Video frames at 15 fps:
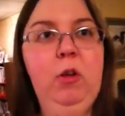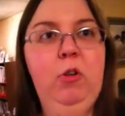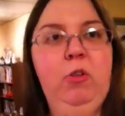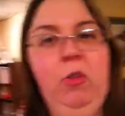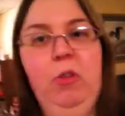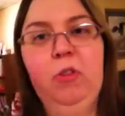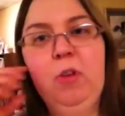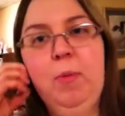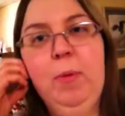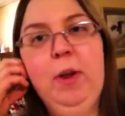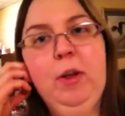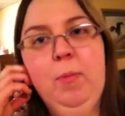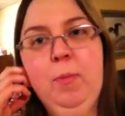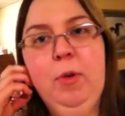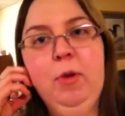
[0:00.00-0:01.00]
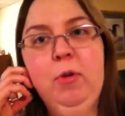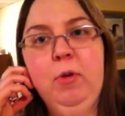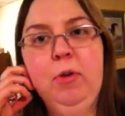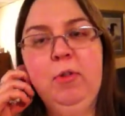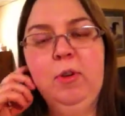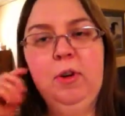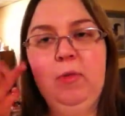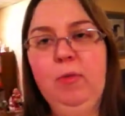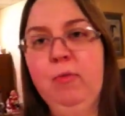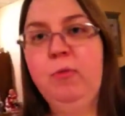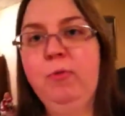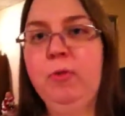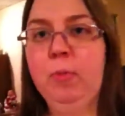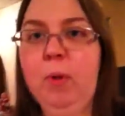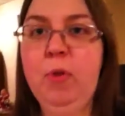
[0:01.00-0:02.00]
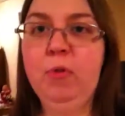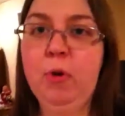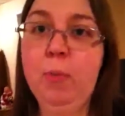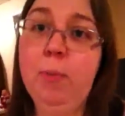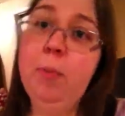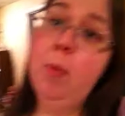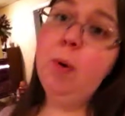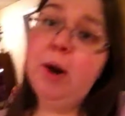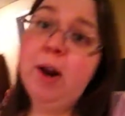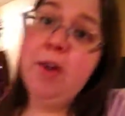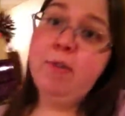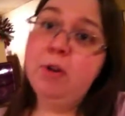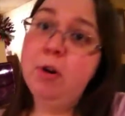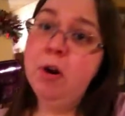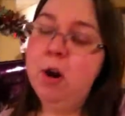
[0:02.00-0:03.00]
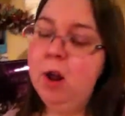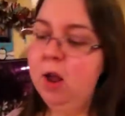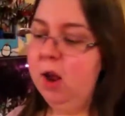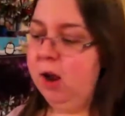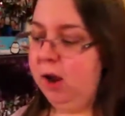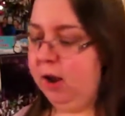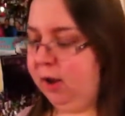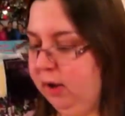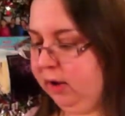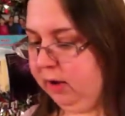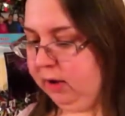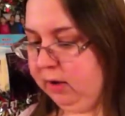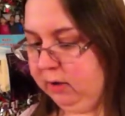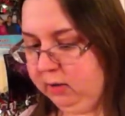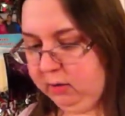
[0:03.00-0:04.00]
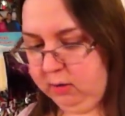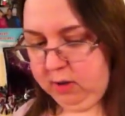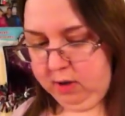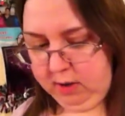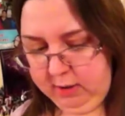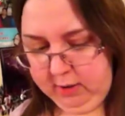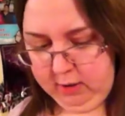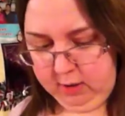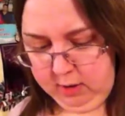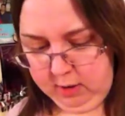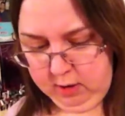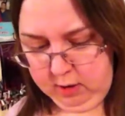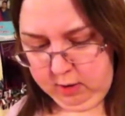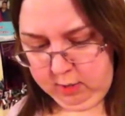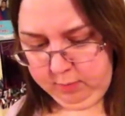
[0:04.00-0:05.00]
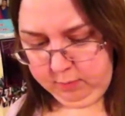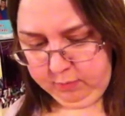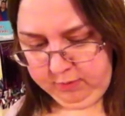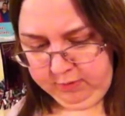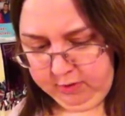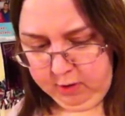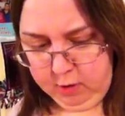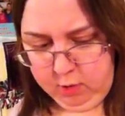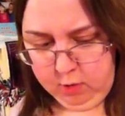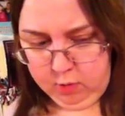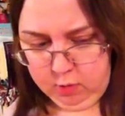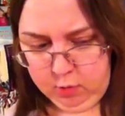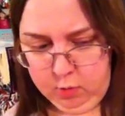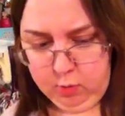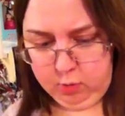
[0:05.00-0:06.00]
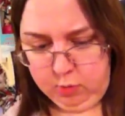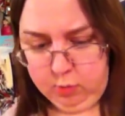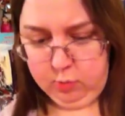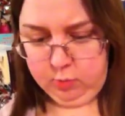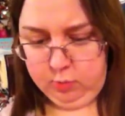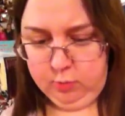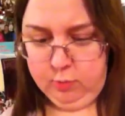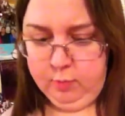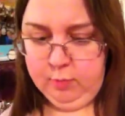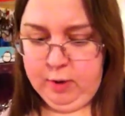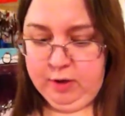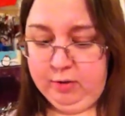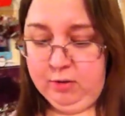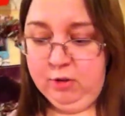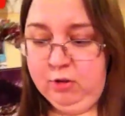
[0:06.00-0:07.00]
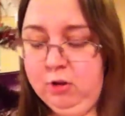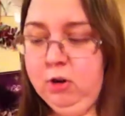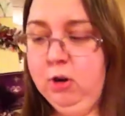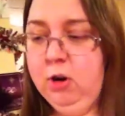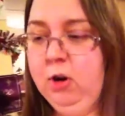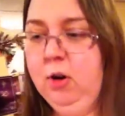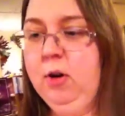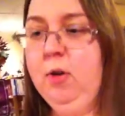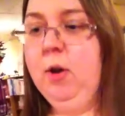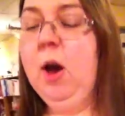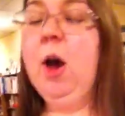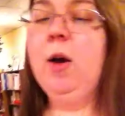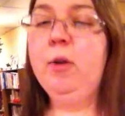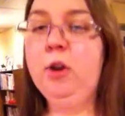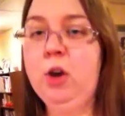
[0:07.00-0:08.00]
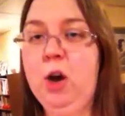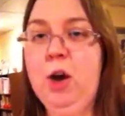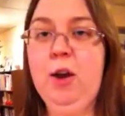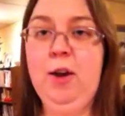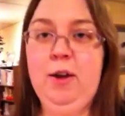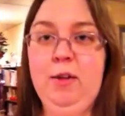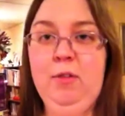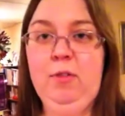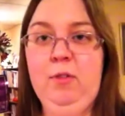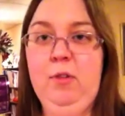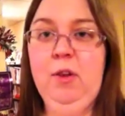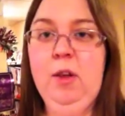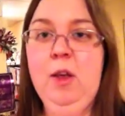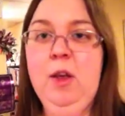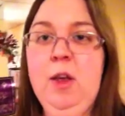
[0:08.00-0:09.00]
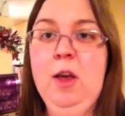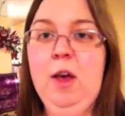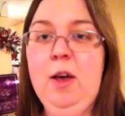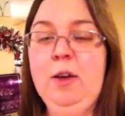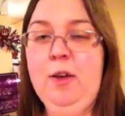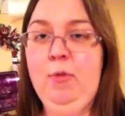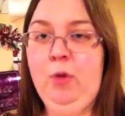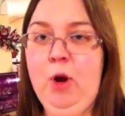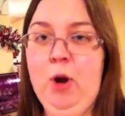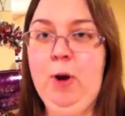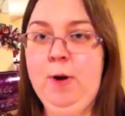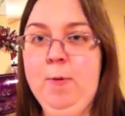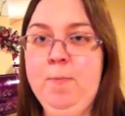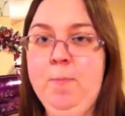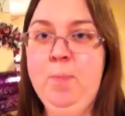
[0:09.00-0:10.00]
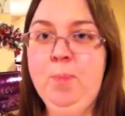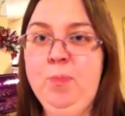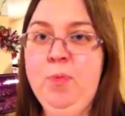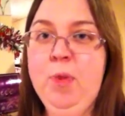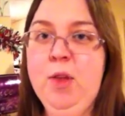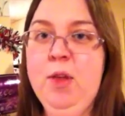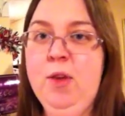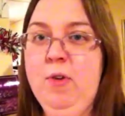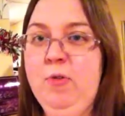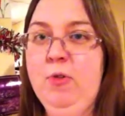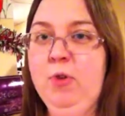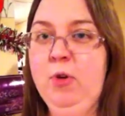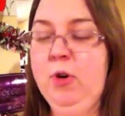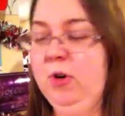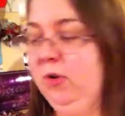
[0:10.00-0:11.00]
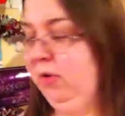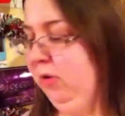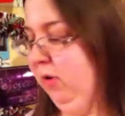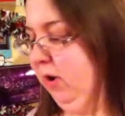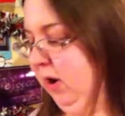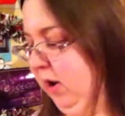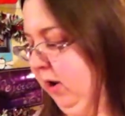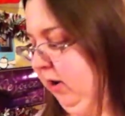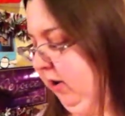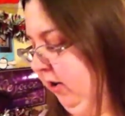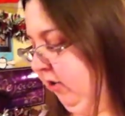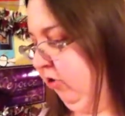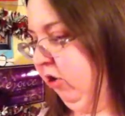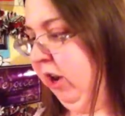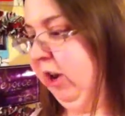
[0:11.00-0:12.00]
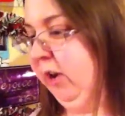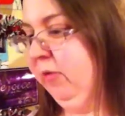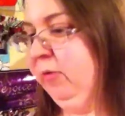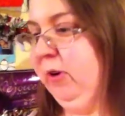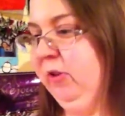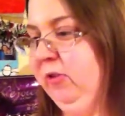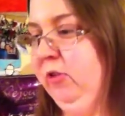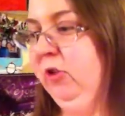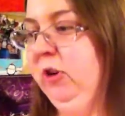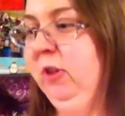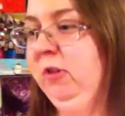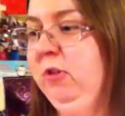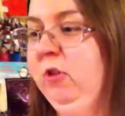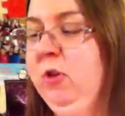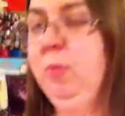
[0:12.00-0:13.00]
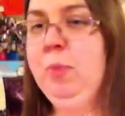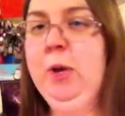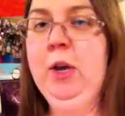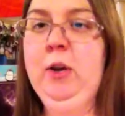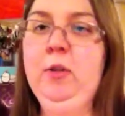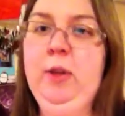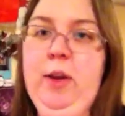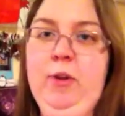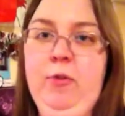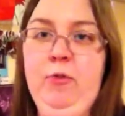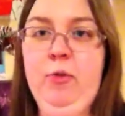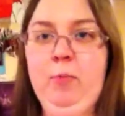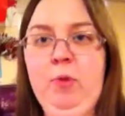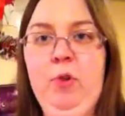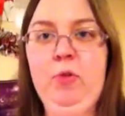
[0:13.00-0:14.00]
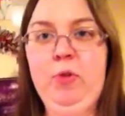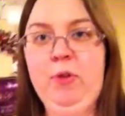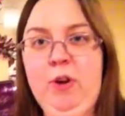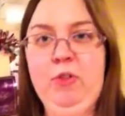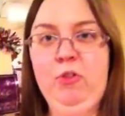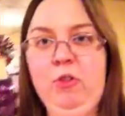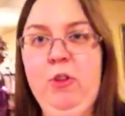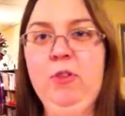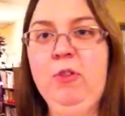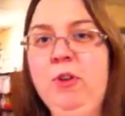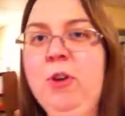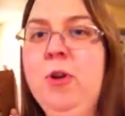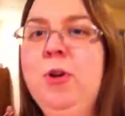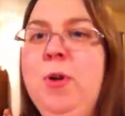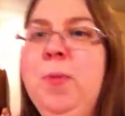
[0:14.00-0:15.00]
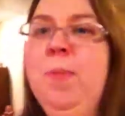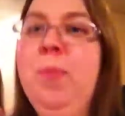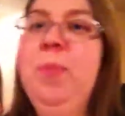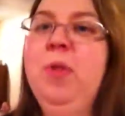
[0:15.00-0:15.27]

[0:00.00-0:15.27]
do this on my computer instead of from my phone. But whatever. Uh, um, so my sister got us a gift card for uh, a chain of restaurants. You can pick like from different restaurants to go to.